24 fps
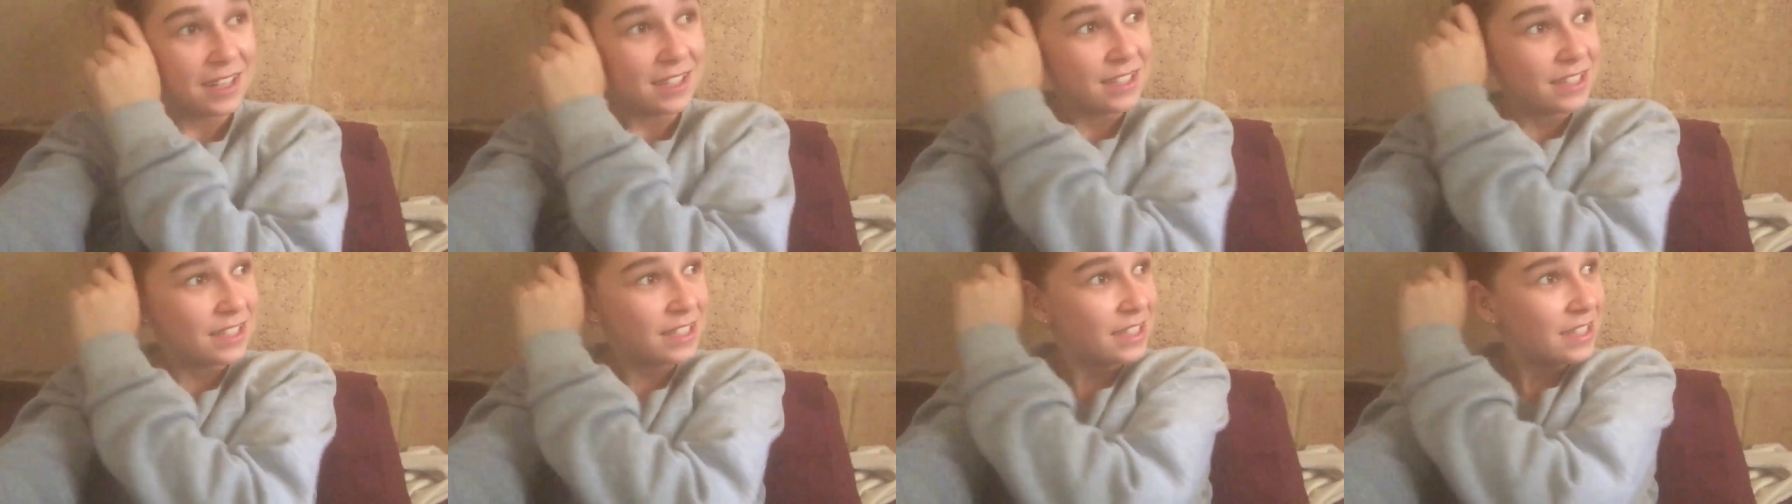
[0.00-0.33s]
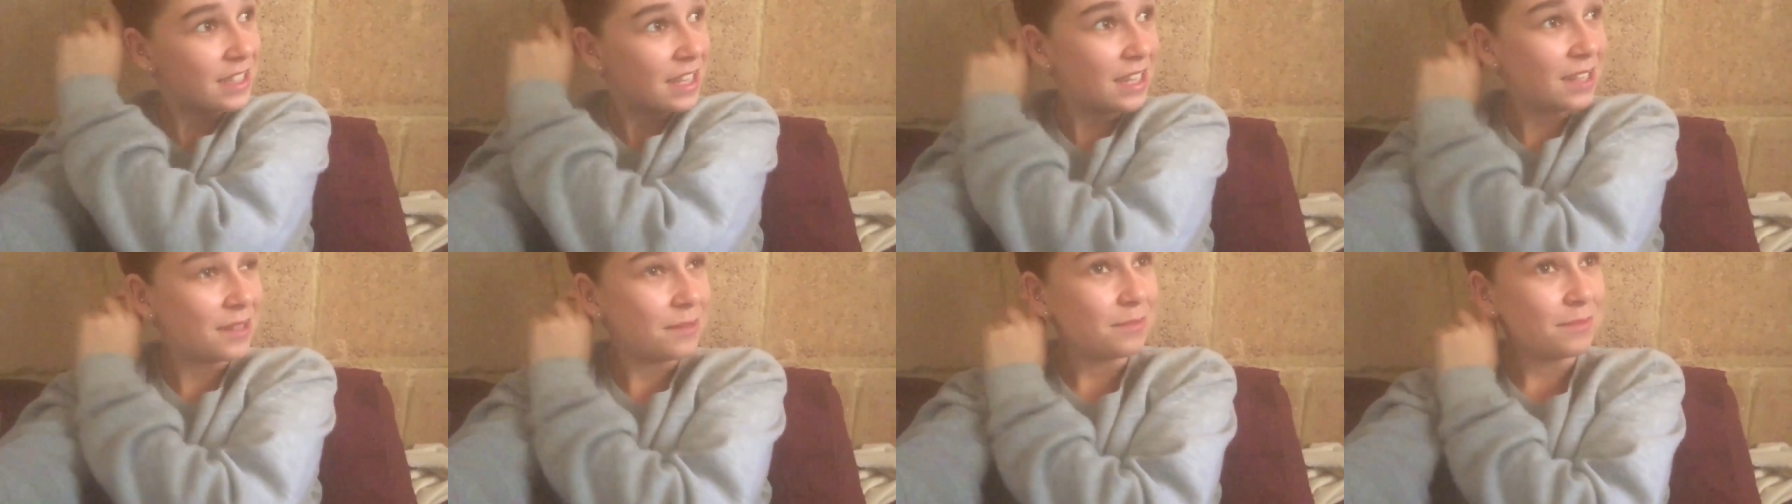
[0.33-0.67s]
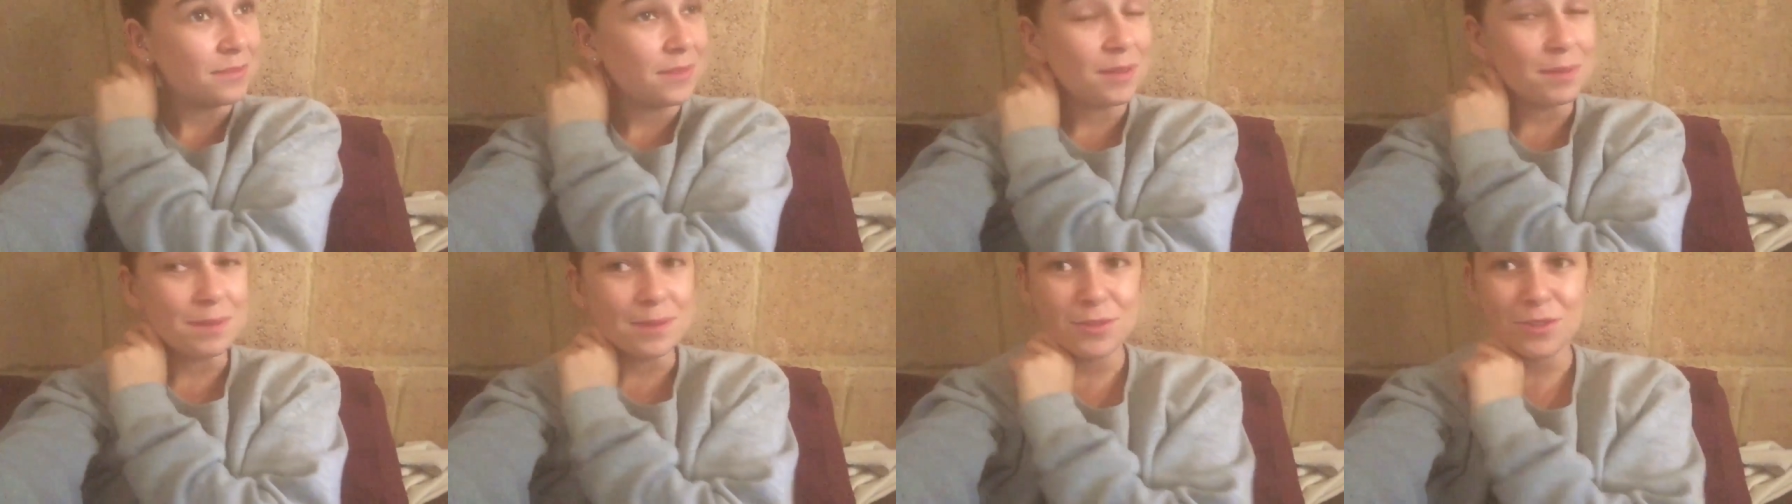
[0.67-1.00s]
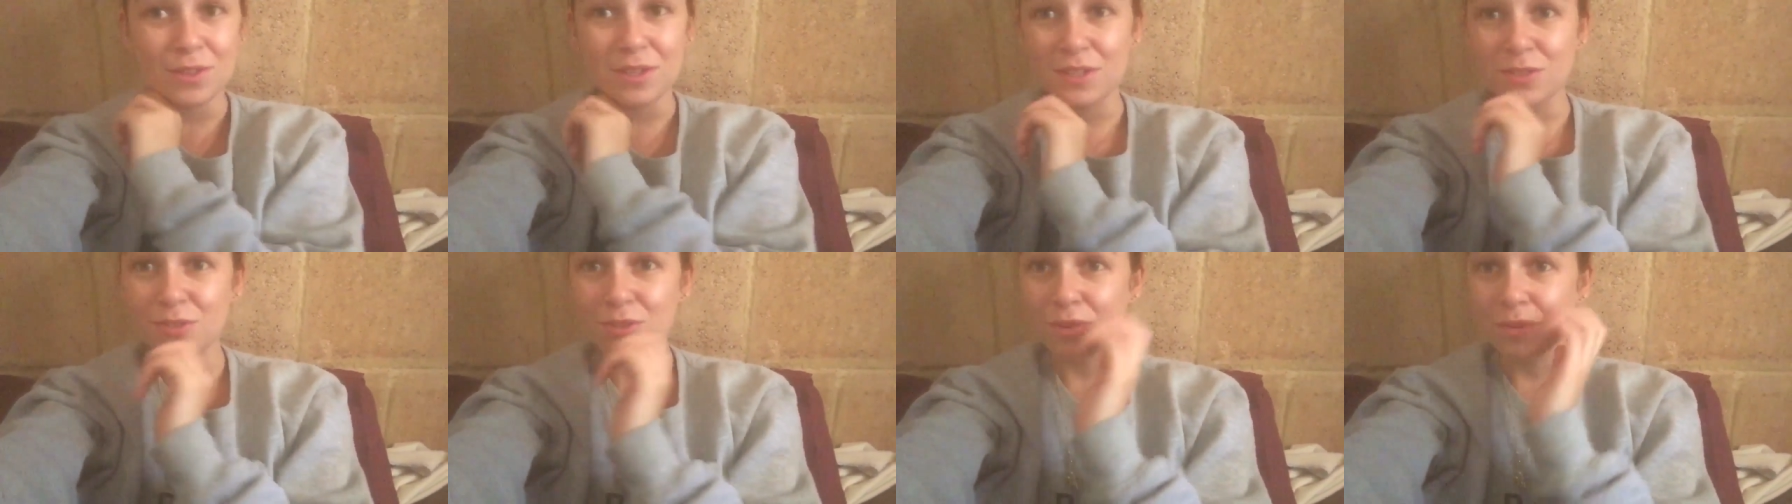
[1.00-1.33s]
it's um, I've been
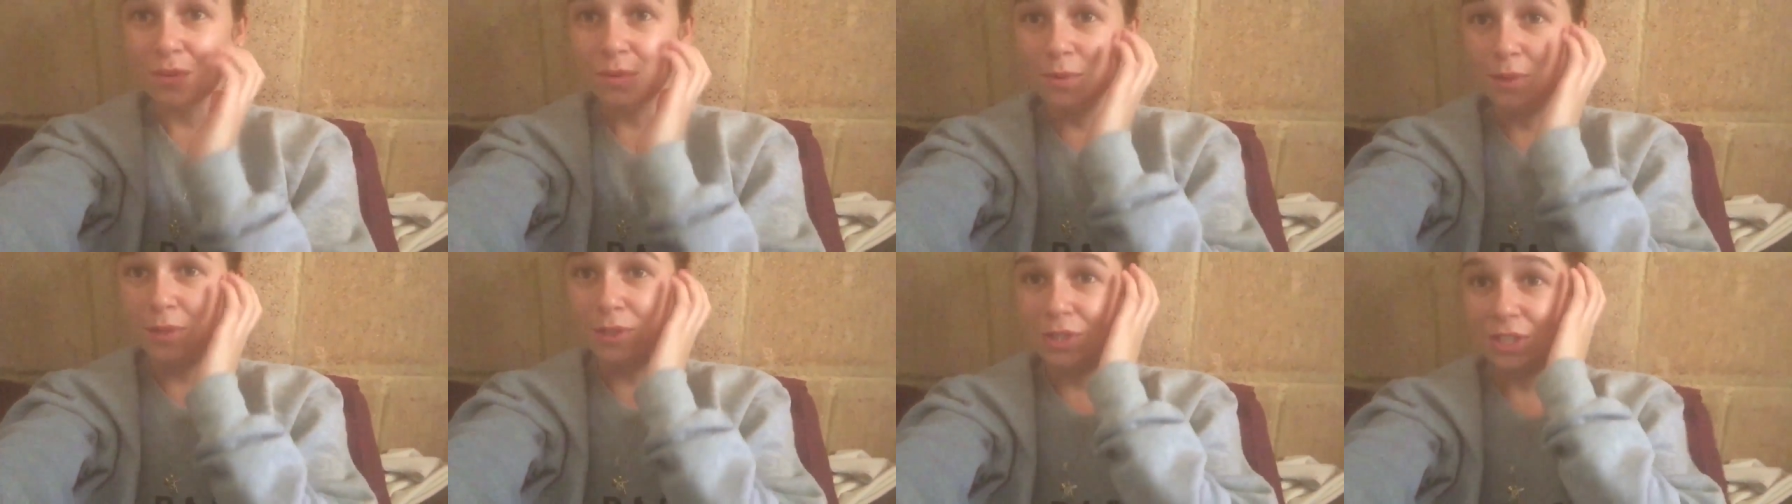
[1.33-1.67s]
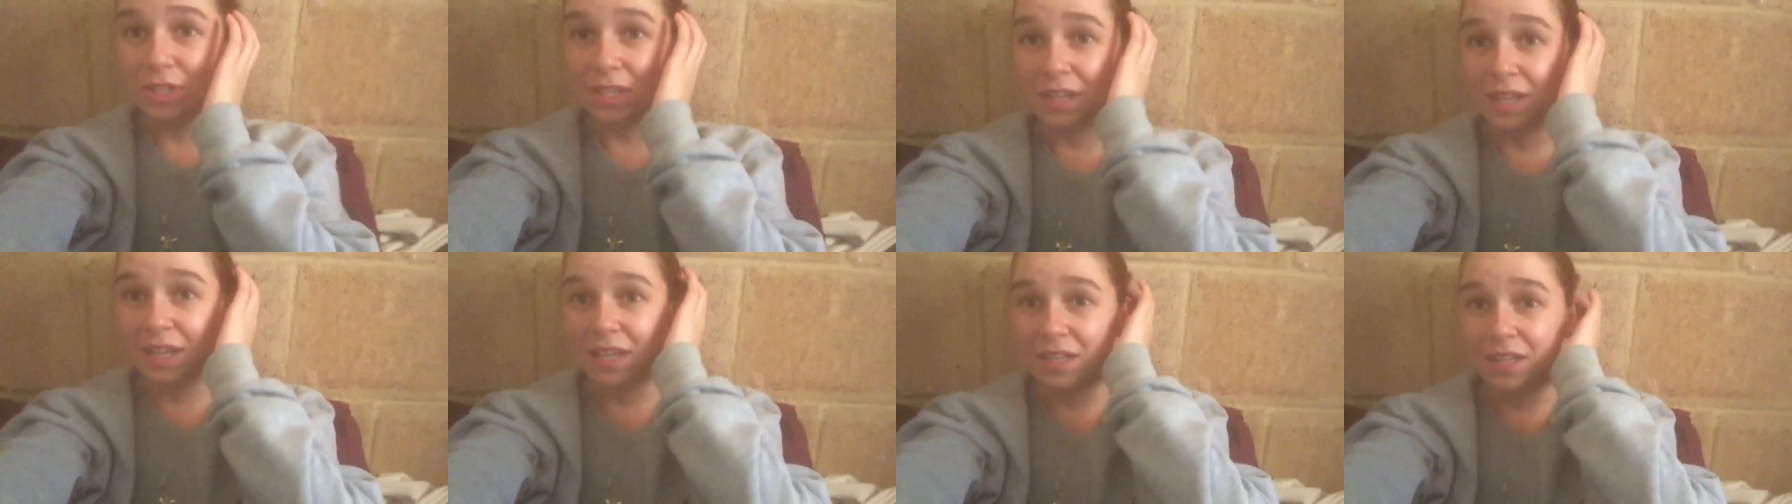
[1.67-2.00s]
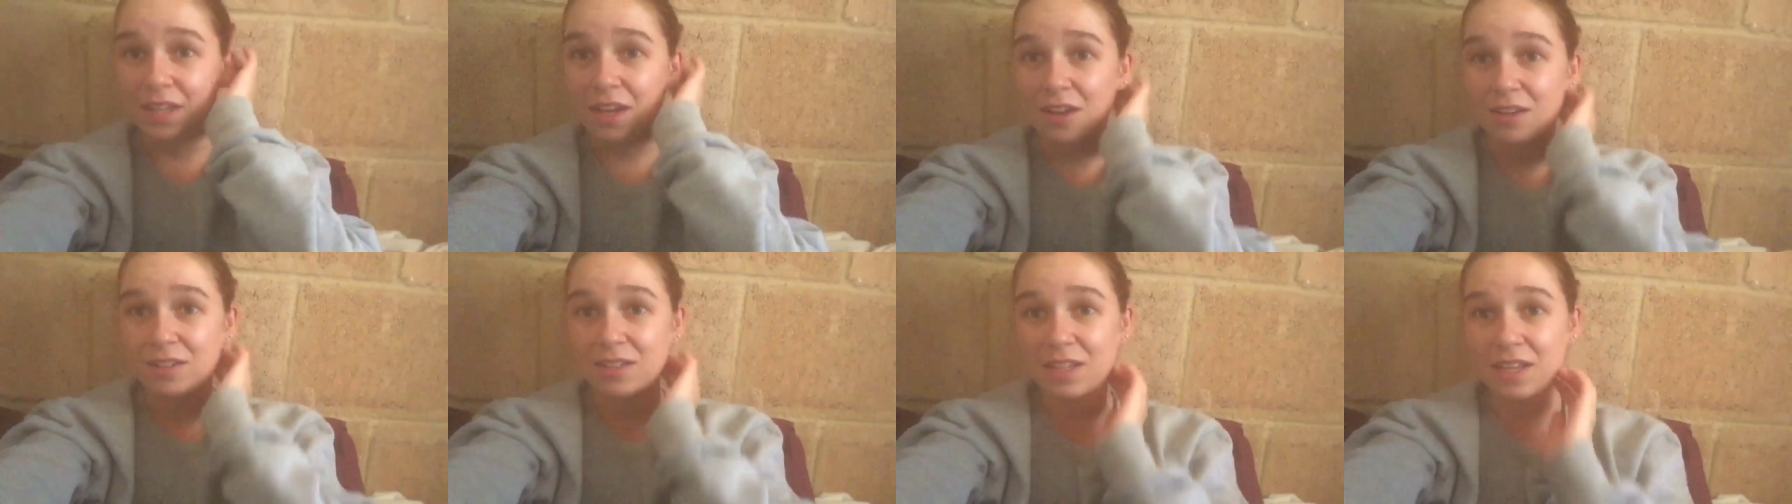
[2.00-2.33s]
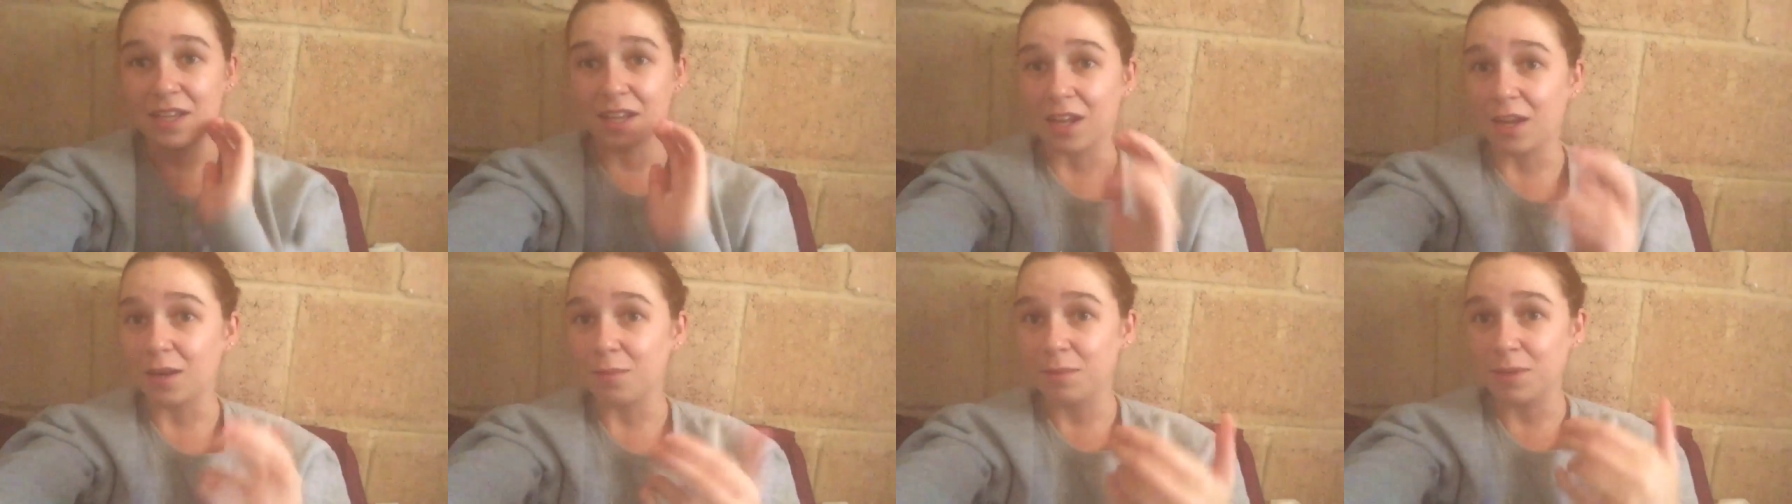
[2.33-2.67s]
trying to do the washing, and I'd
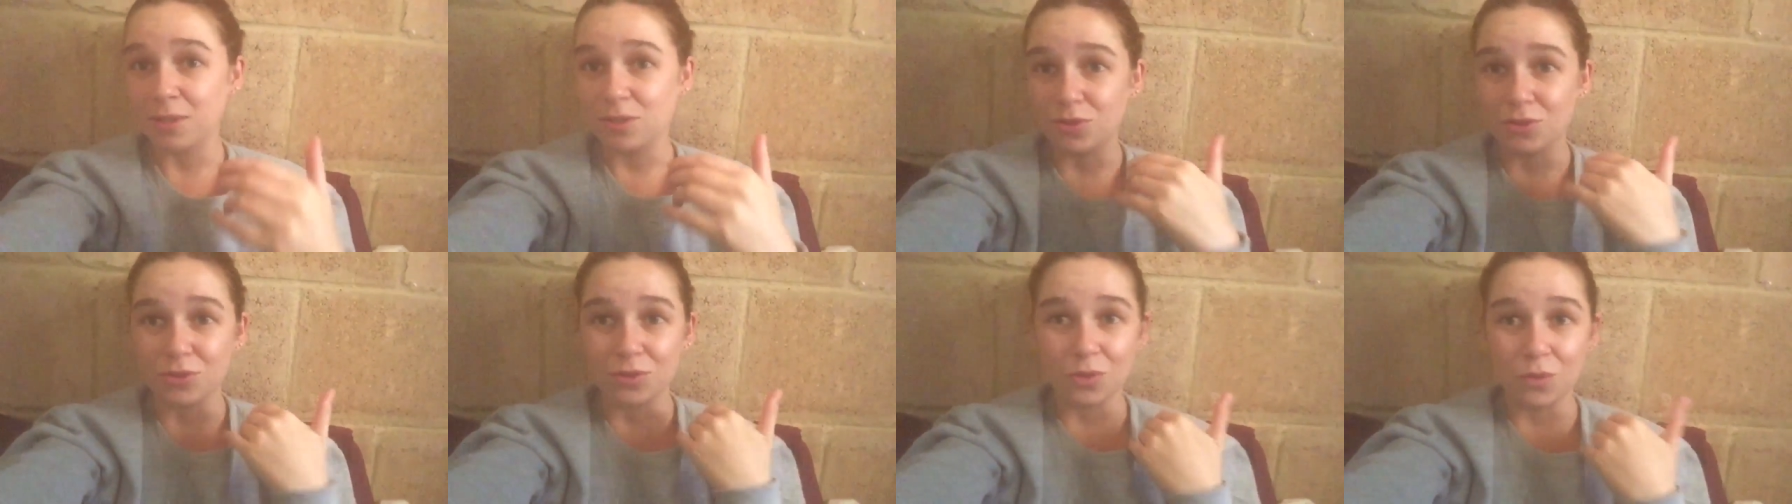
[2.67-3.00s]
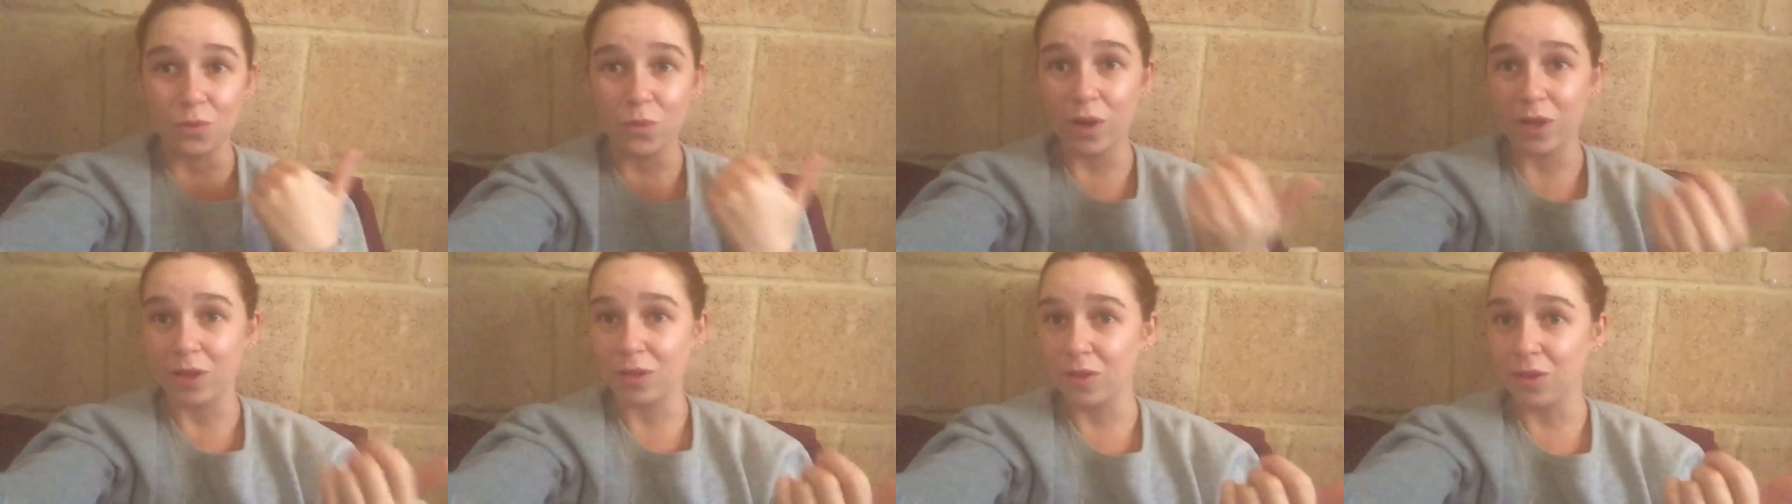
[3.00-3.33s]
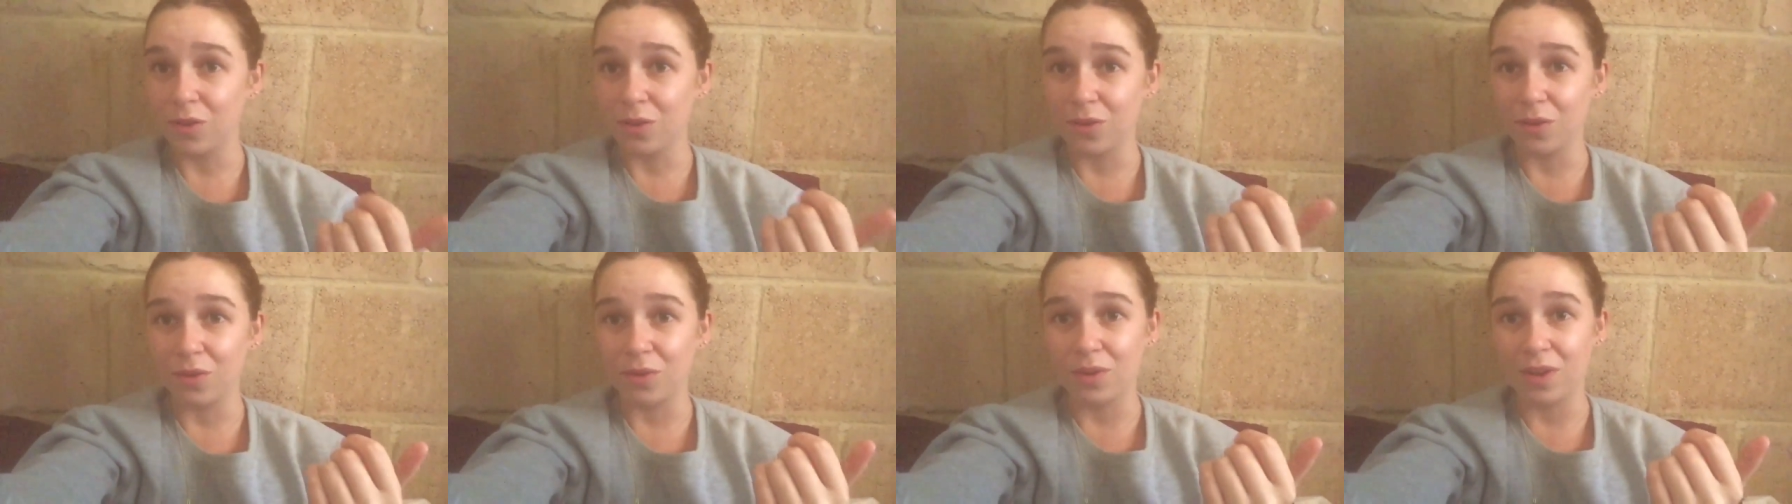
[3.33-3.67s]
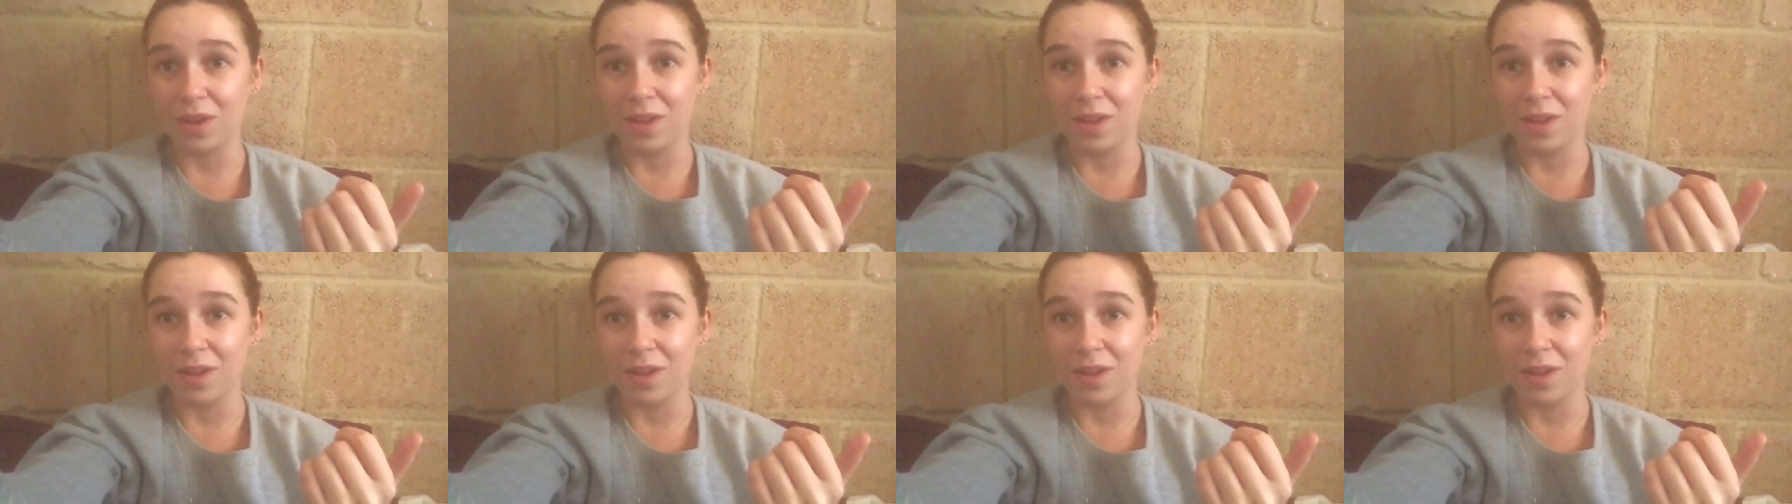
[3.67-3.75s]
get up and do one load,